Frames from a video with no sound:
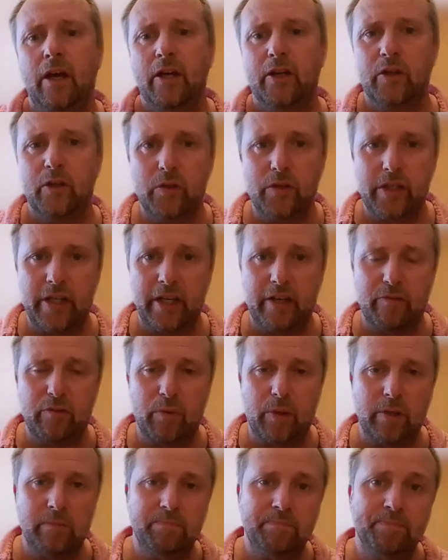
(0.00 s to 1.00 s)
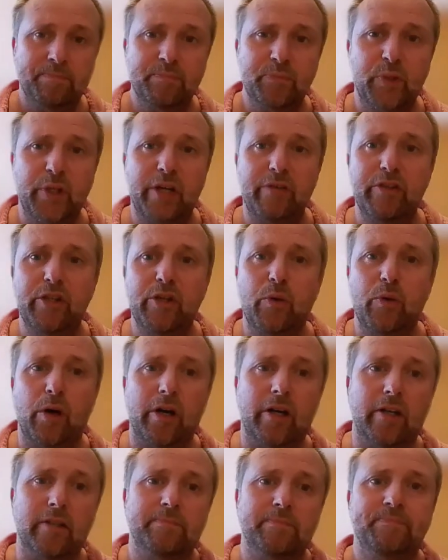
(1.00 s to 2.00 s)
Good day everyone, wherever you
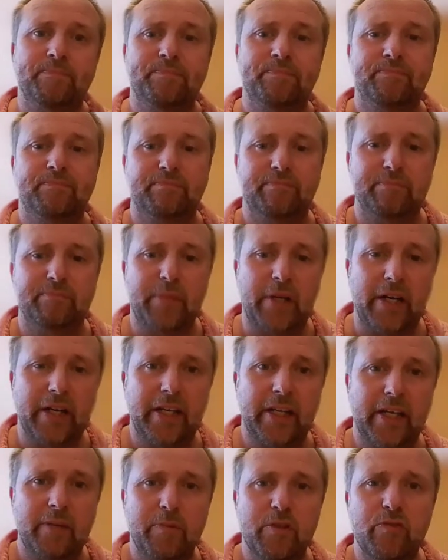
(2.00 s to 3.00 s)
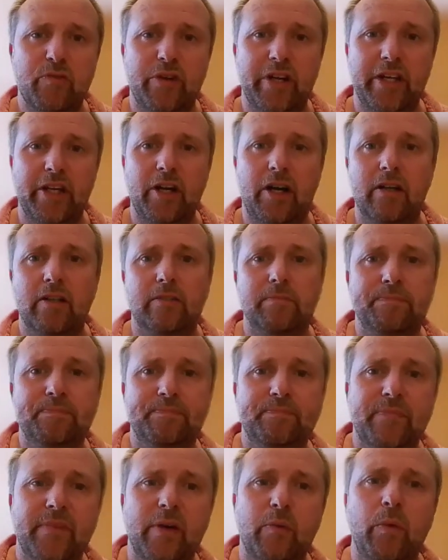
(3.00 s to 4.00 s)
are. My name is René Jonk
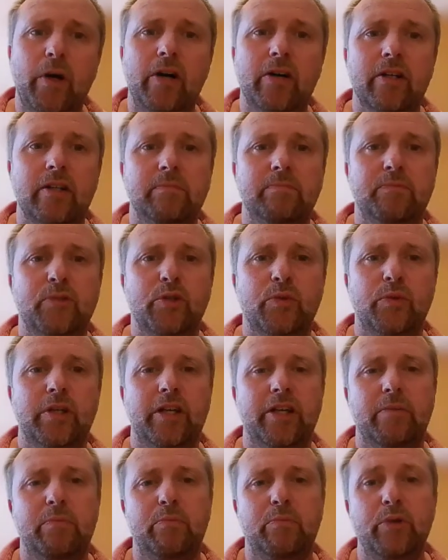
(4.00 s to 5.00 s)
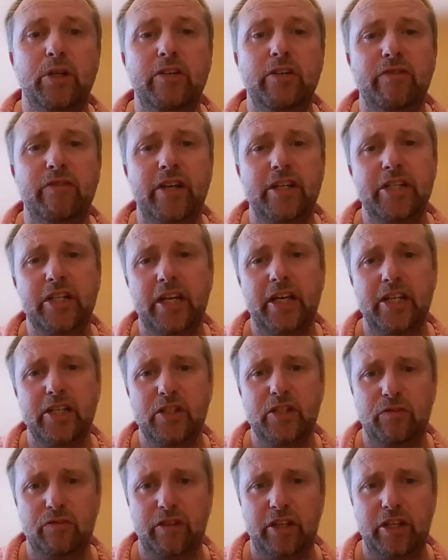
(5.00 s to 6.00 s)
and welcome to another brief
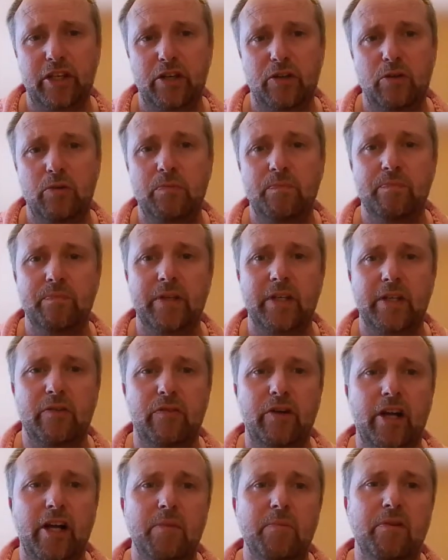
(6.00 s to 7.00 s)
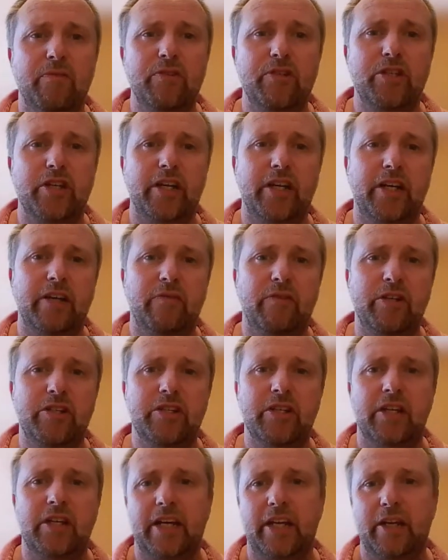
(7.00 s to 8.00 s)
educational video in the realm of assigning
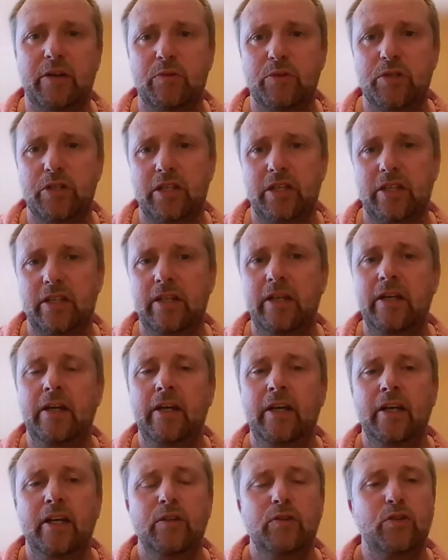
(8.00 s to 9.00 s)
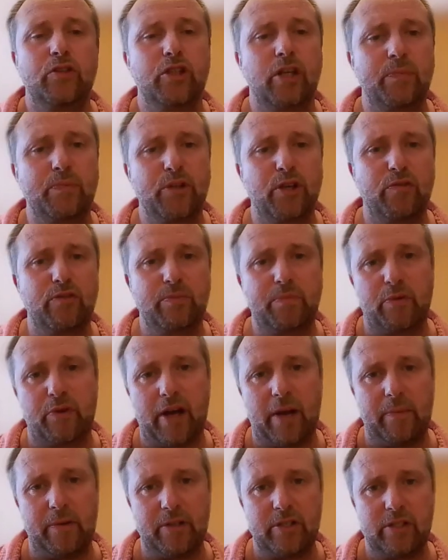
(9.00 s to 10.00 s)
risk and adequacy to subsurface
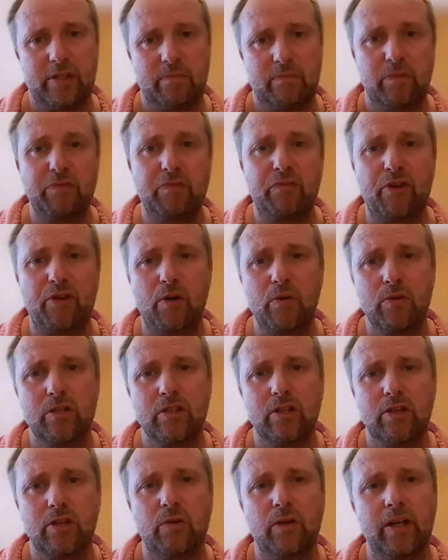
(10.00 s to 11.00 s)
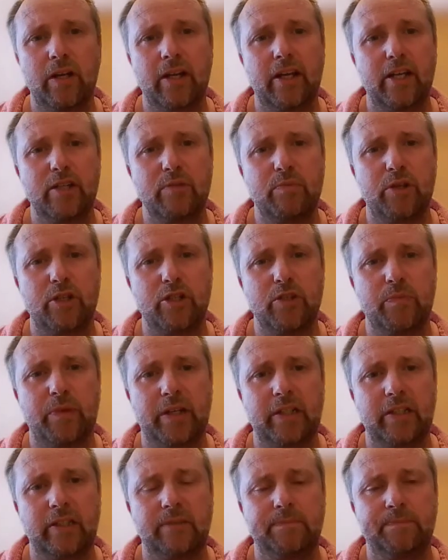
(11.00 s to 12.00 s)
parameters with a focus on oil and gas prospecting.